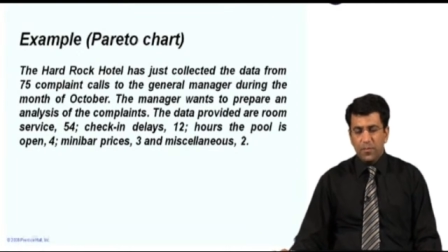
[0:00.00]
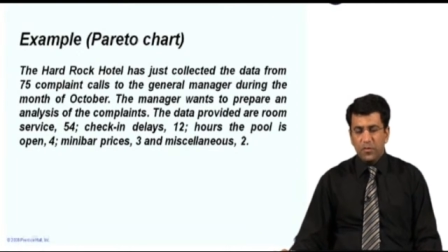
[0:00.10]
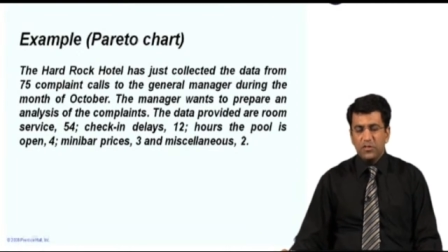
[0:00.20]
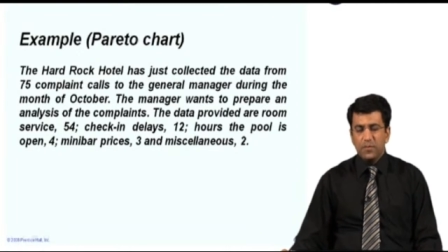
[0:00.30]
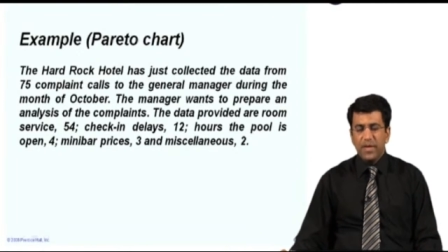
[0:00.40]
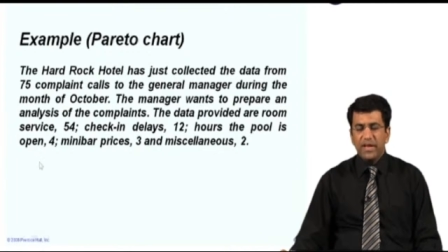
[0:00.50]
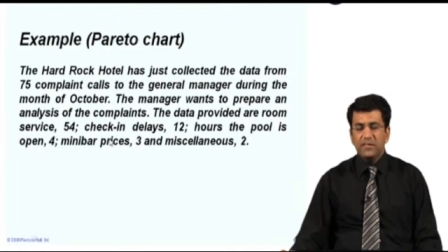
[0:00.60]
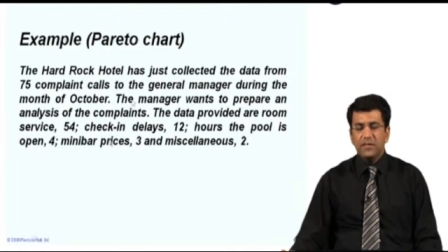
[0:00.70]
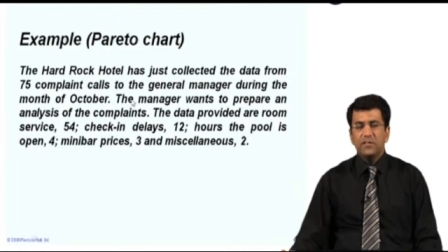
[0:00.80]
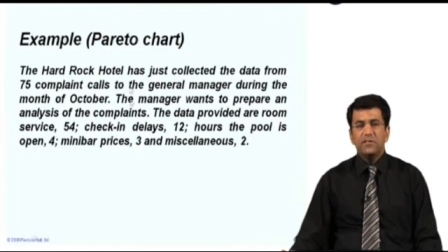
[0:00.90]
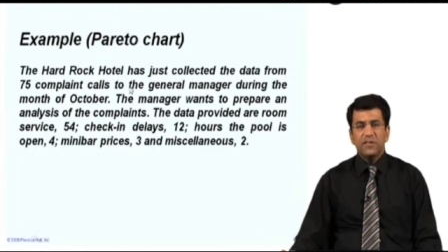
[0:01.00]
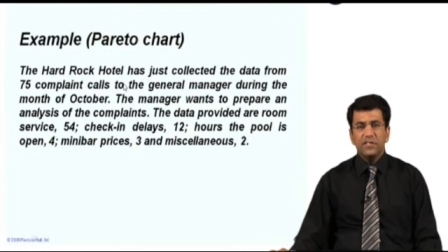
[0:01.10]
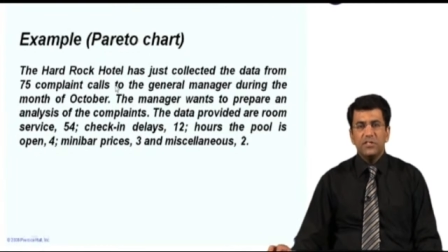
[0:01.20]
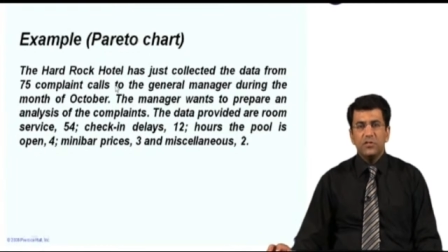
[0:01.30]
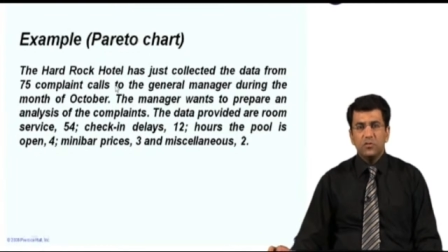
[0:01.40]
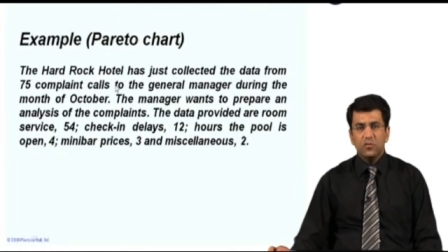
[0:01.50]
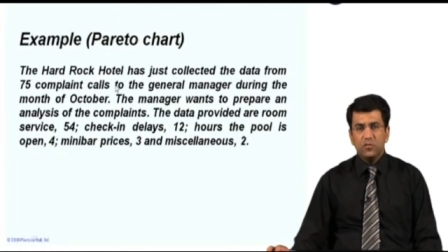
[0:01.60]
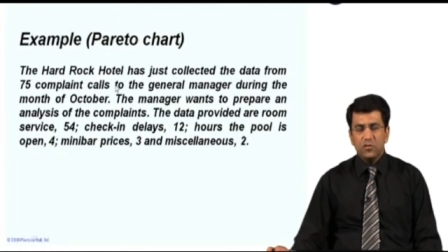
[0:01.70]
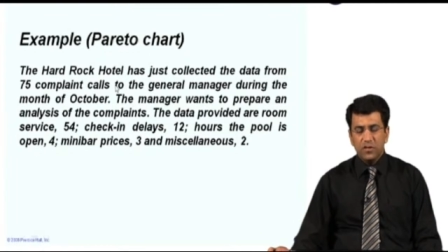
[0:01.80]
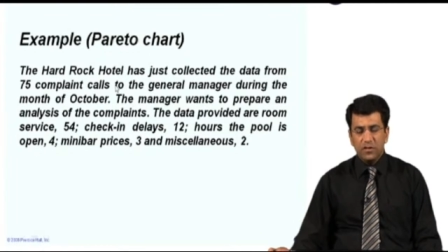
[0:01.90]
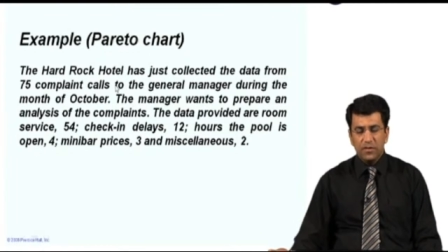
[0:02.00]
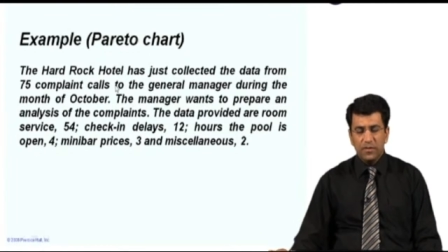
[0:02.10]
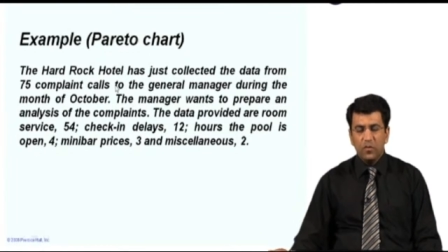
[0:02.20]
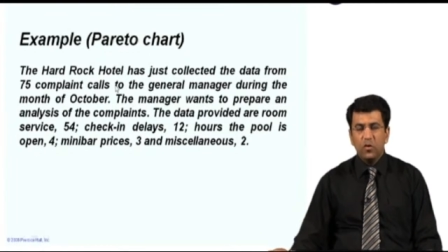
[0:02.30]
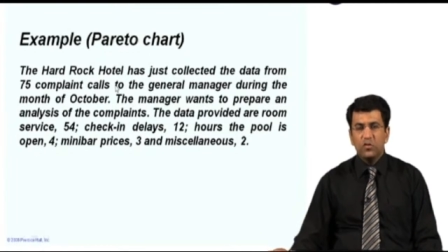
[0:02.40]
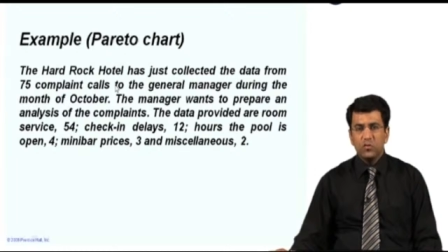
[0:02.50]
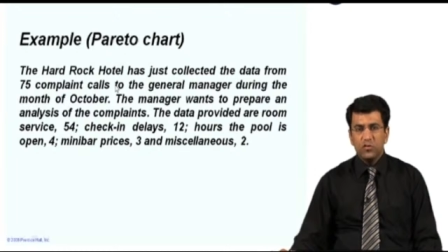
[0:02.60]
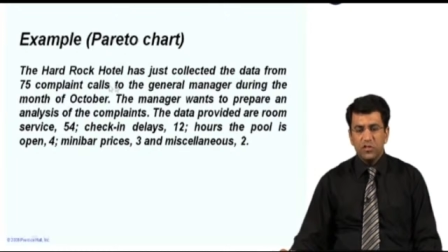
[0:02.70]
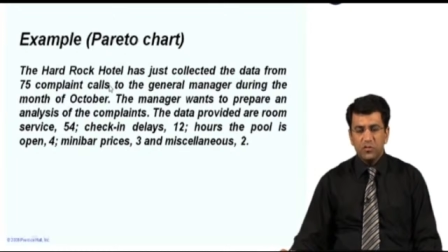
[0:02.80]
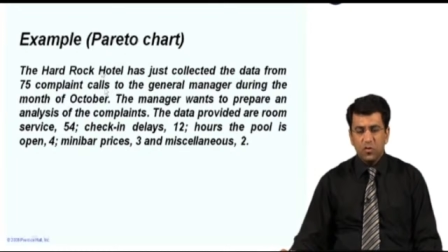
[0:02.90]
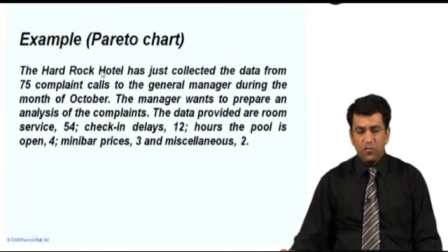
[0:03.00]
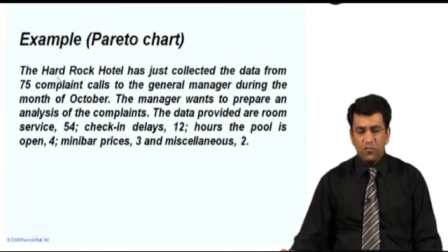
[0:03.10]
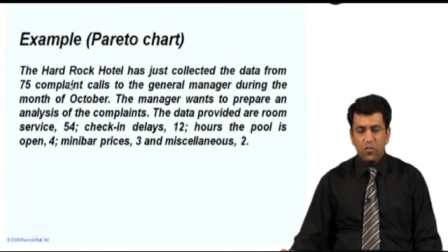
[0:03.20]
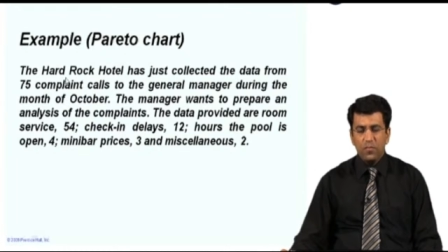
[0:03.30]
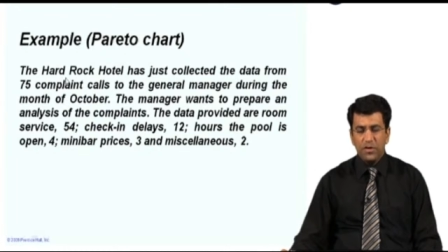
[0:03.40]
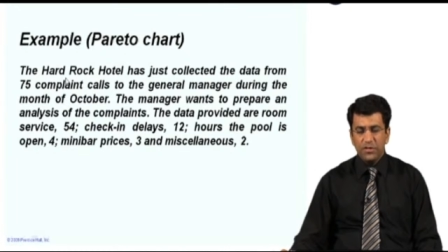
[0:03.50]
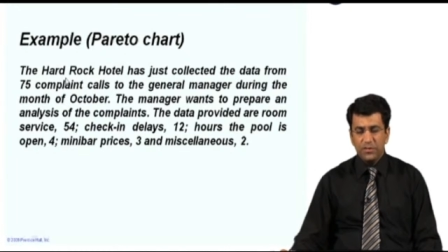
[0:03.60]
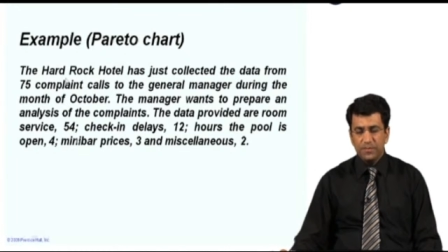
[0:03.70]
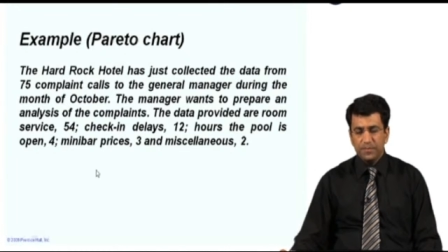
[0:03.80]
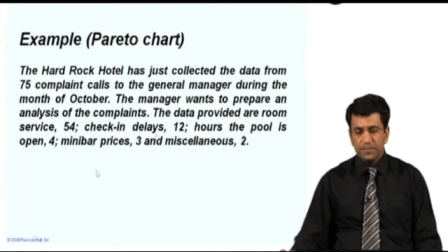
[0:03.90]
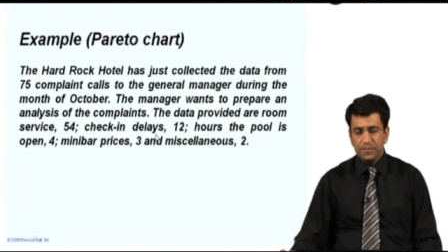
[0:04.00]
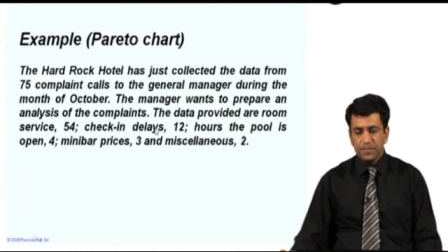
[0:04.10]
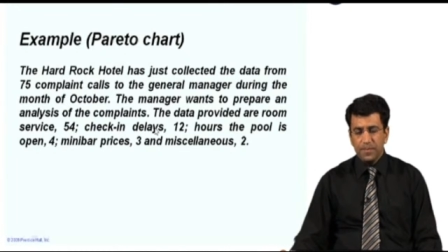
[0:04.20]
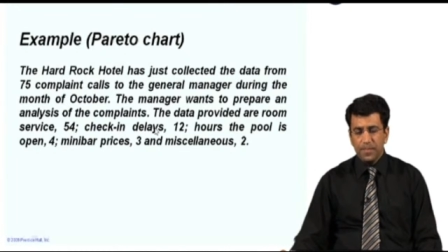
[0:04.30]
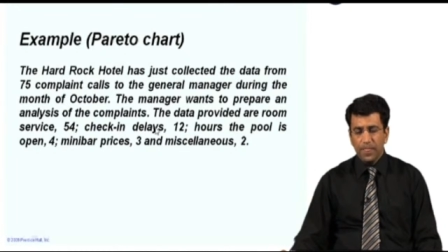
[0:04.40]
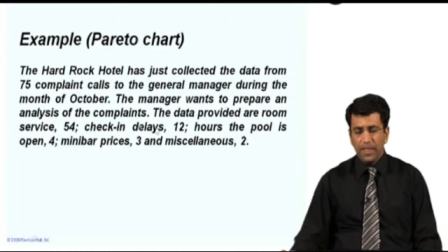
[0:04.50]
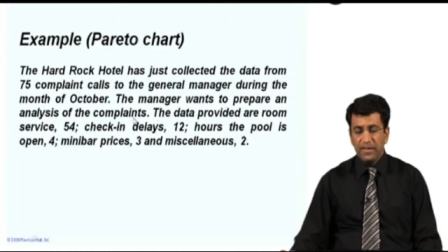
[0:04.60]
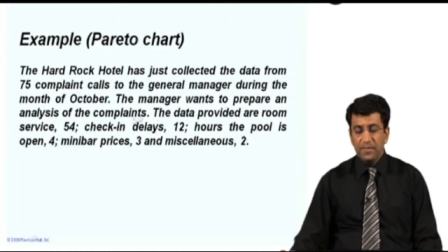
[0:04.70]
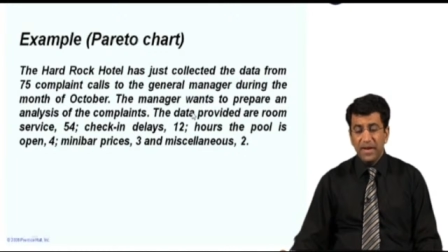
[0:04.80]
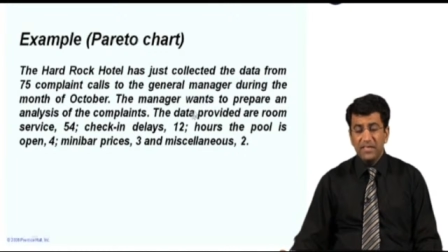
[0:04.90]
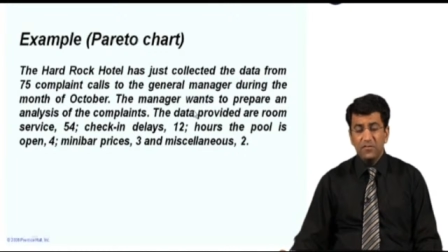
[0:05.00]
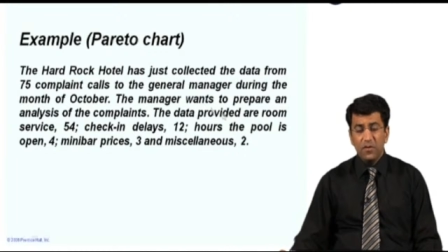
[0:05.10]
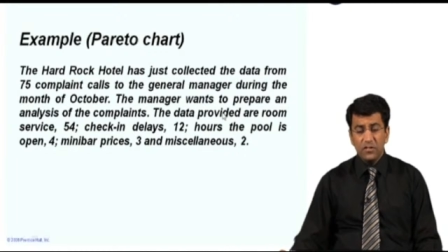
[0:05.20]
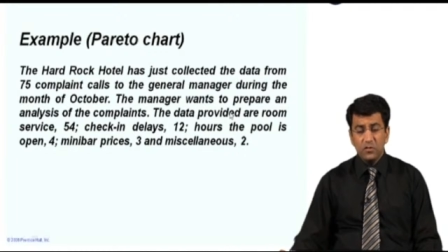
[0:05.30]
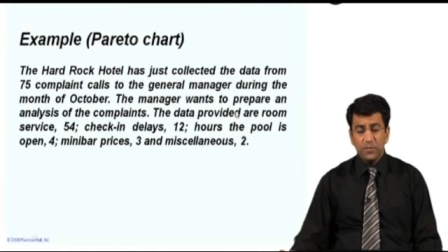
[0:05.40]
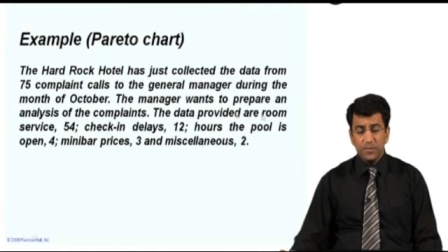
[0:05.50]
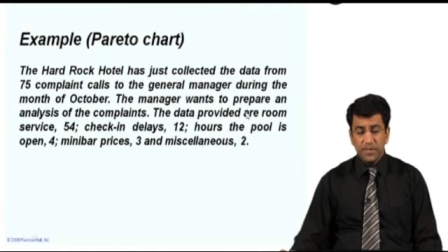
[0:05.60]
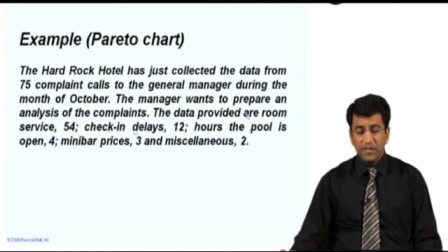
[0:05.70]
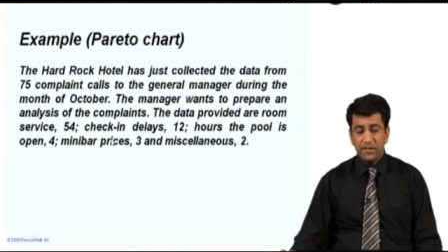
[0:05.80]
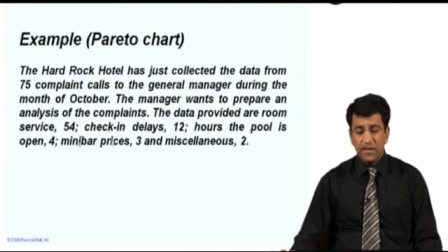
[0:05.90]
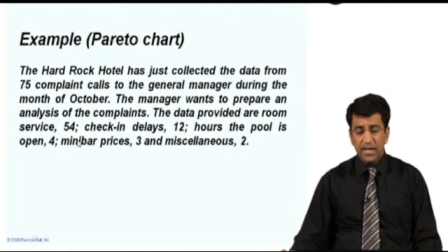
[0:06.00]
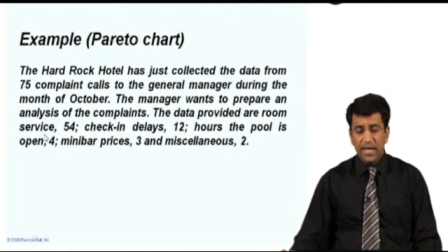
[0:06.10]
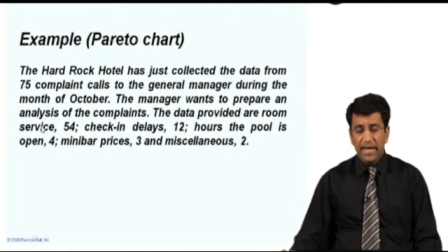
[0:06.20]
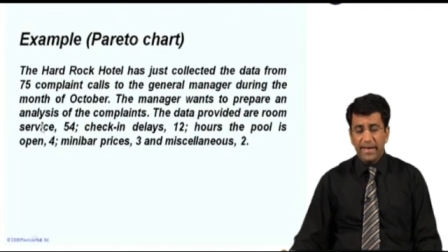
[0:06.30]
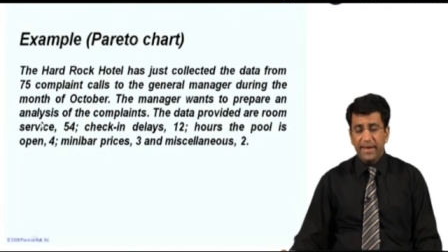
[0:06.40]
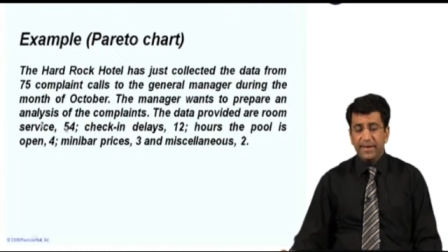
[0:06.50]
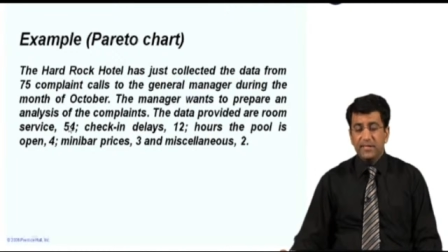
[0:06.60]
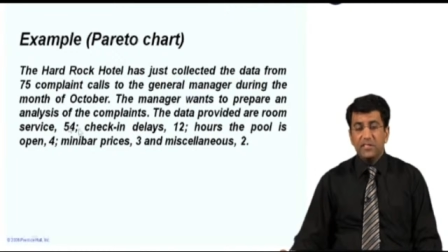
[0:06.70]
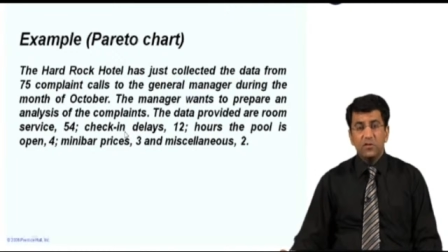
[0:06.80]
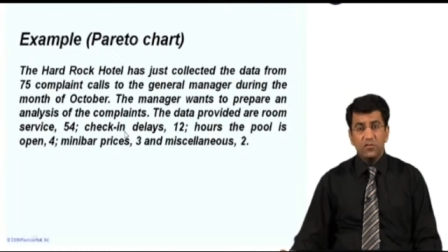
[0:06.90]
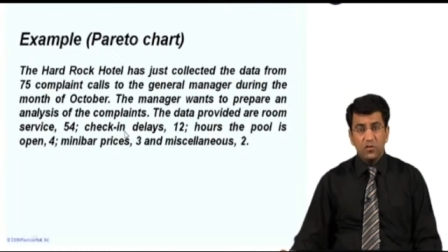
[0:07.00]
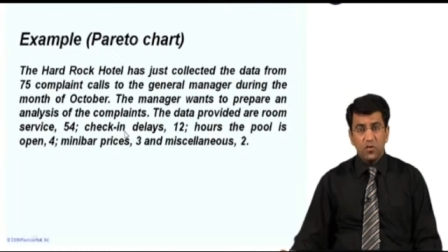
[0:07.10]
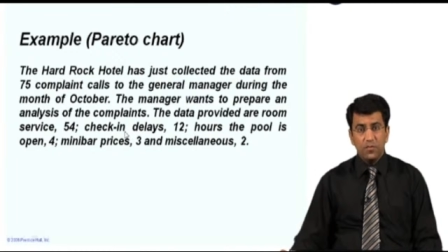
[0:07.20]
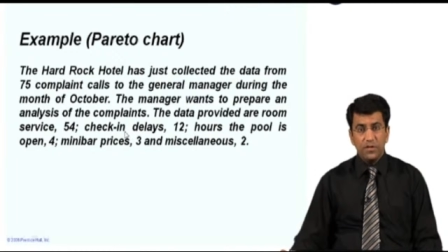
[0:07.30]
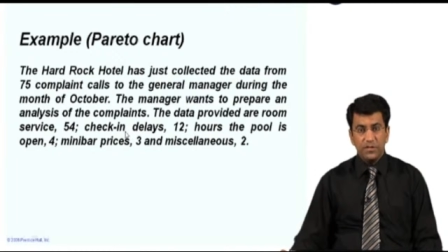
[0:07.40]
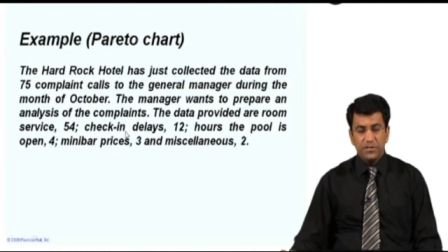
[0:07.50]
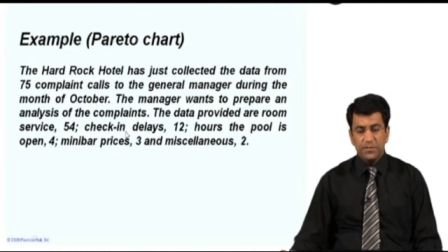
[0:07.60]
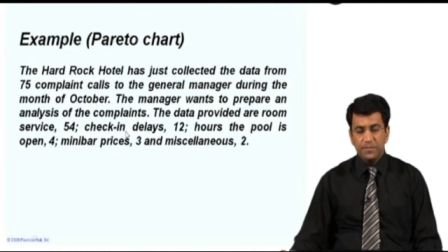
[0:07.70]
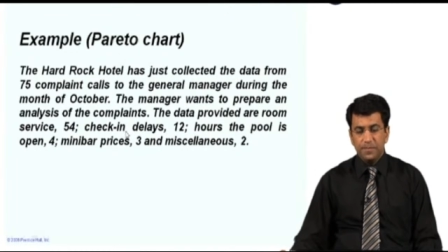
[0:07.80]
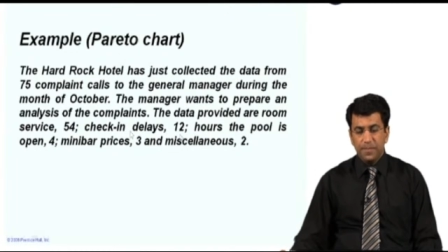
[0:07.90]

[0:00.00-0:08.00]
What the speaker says: suppose some manager is interested to go through these sort of complaints, and the manager wants to prepare an analysis of the complaints.